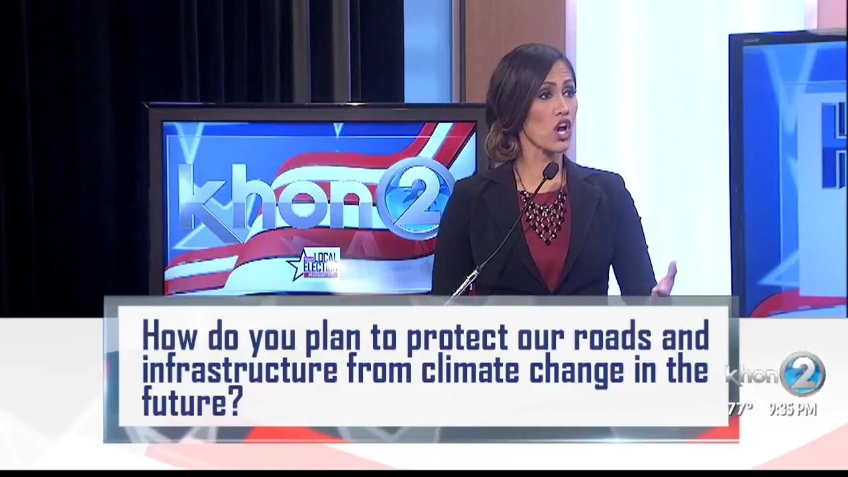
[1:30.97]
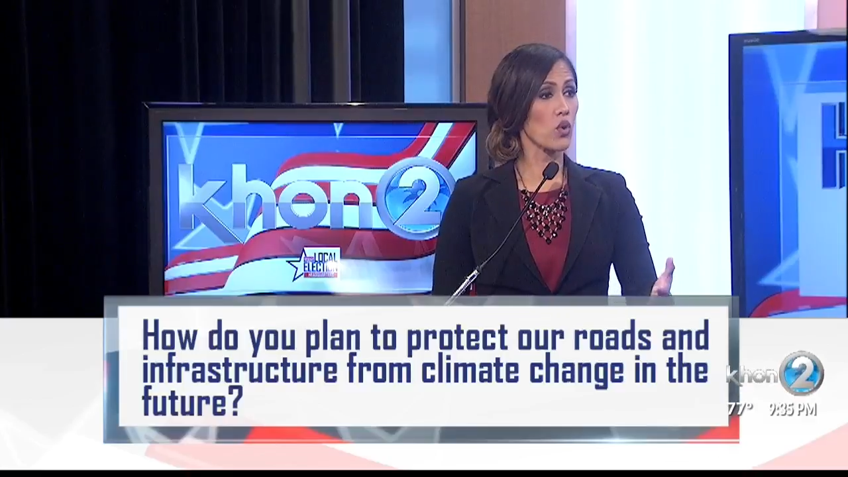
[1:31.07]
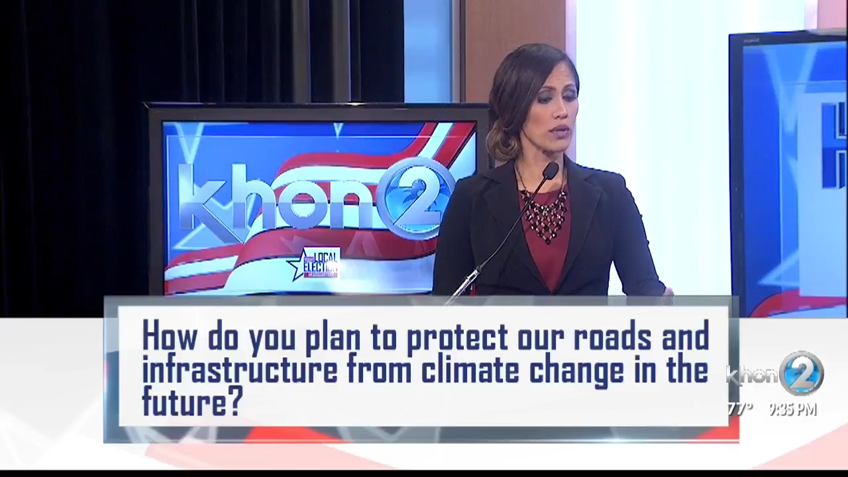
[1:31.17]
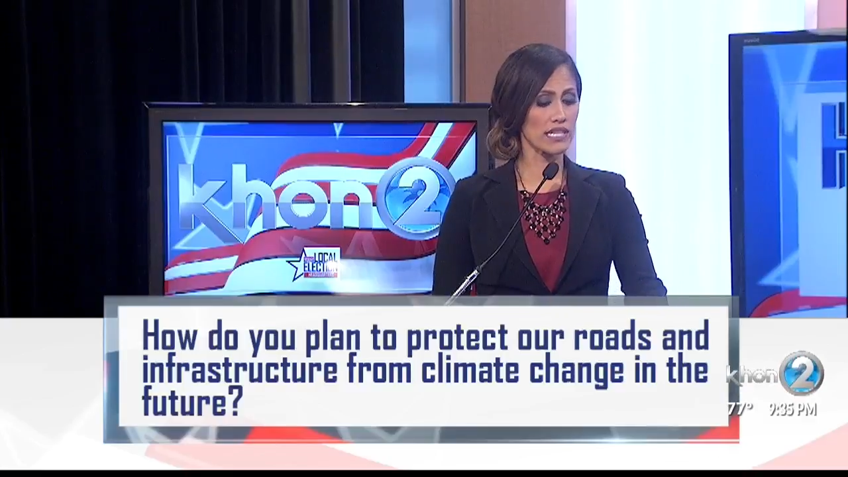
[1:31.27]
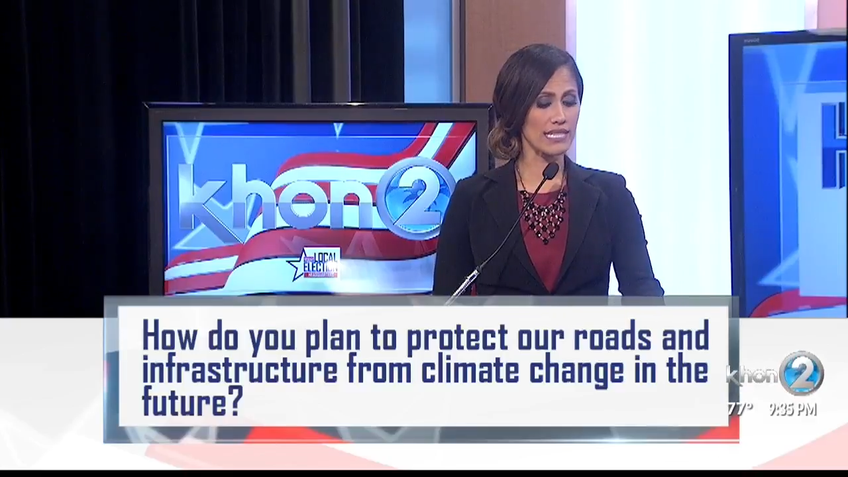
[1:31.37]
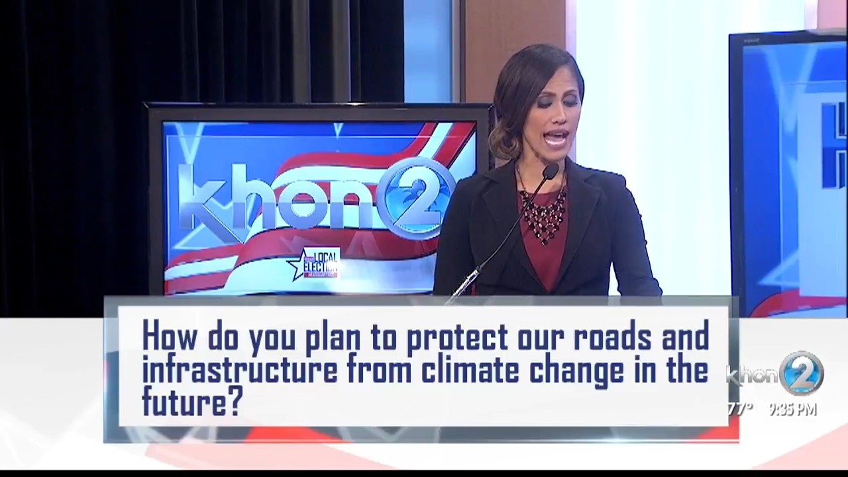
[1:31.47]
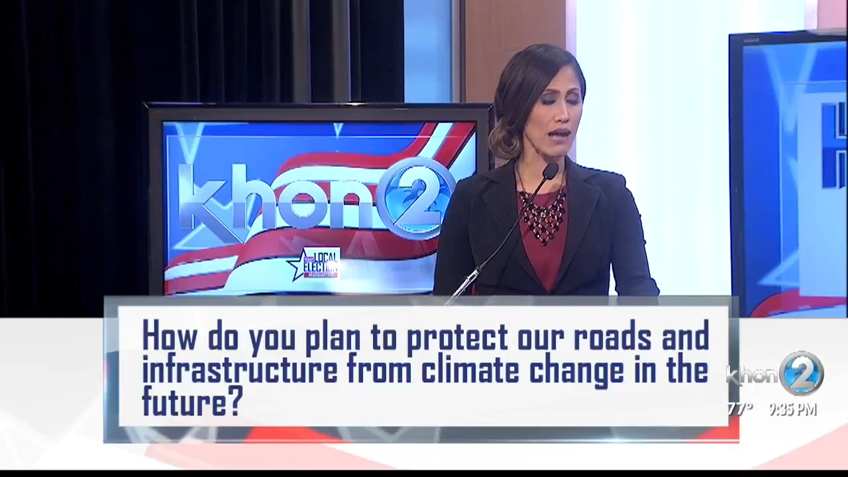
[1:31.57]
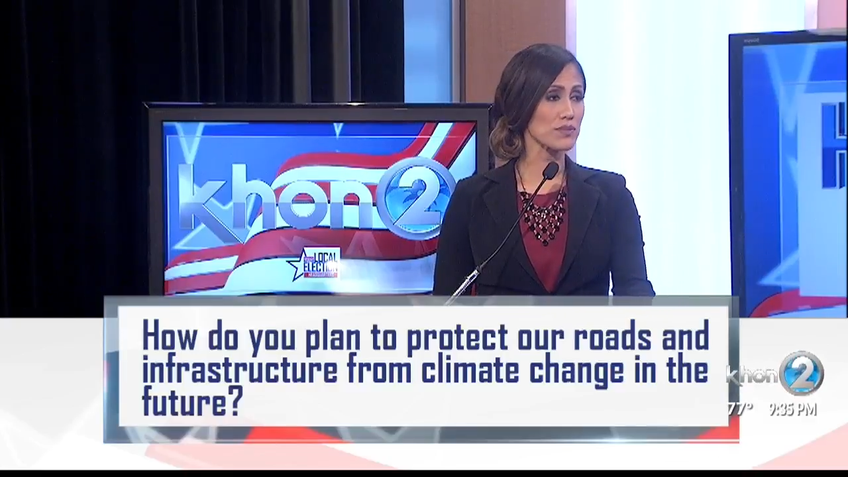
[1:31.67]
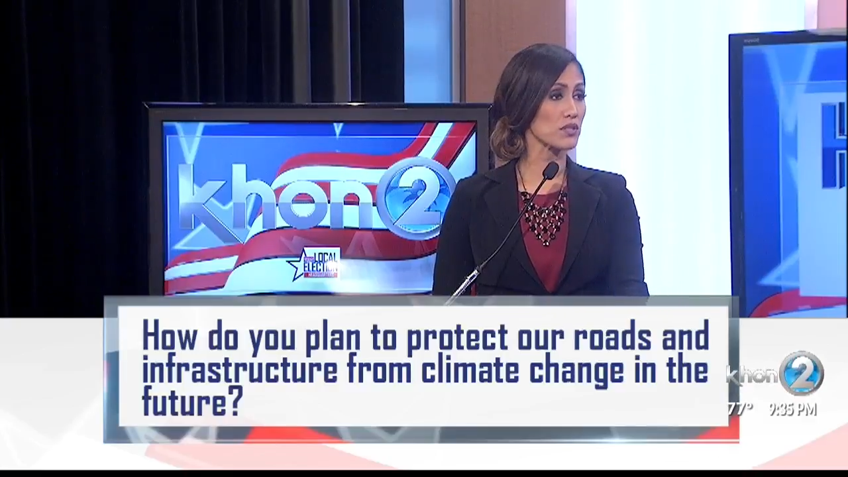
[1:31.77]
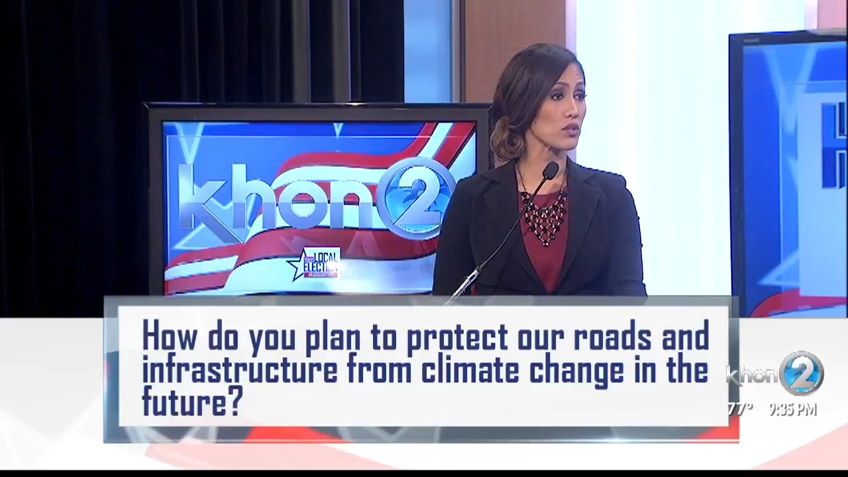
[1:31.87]
We need to
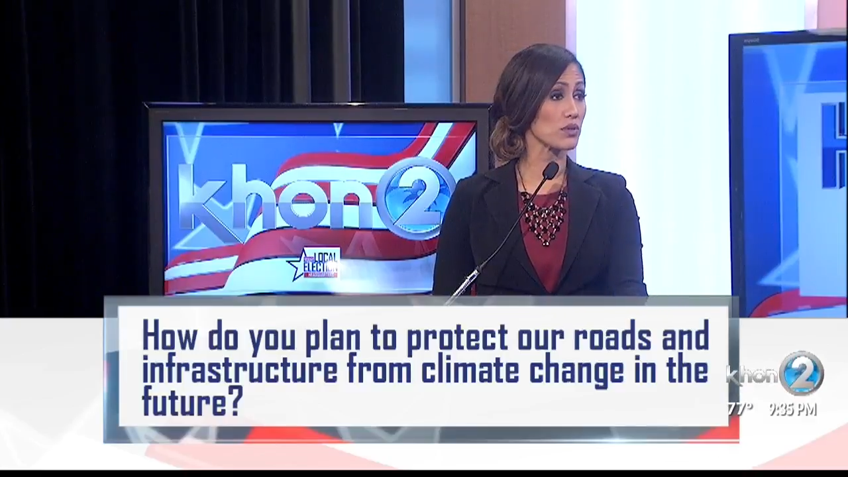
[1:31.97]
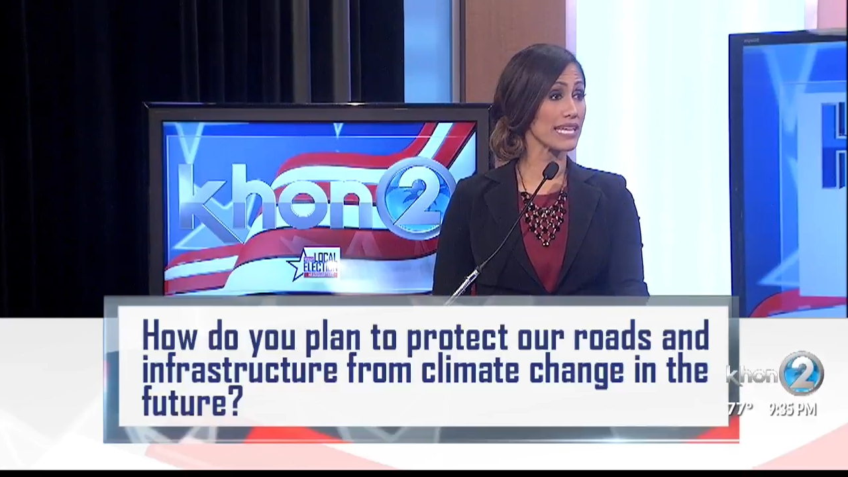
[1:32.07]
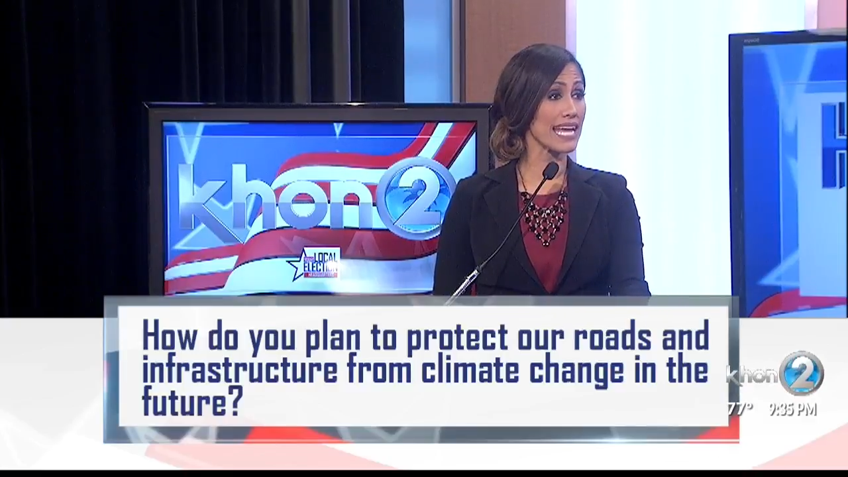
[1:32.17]
absolutely